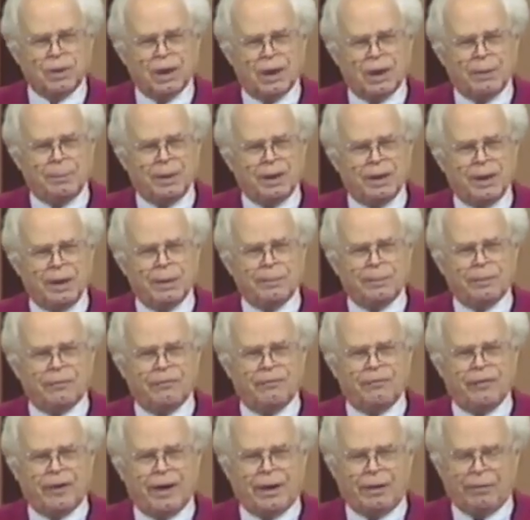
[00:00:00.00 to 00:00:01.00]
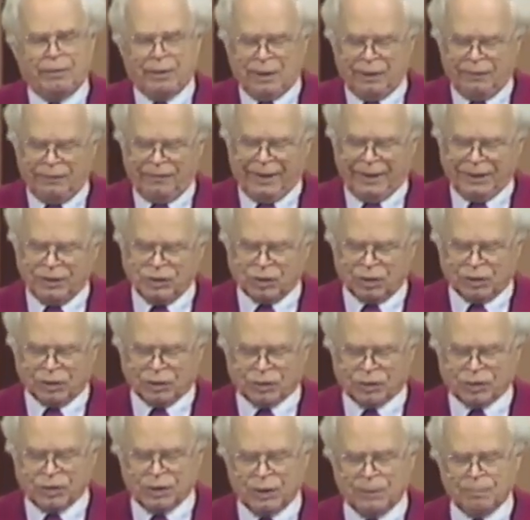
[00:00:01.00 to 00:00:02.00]
and became a fiery
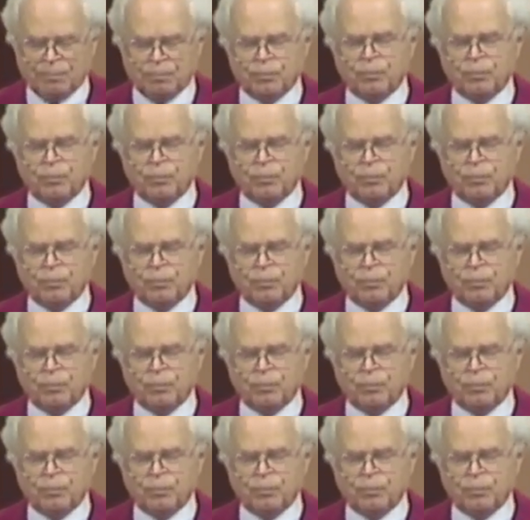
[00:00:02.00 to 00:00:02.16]
evangelist.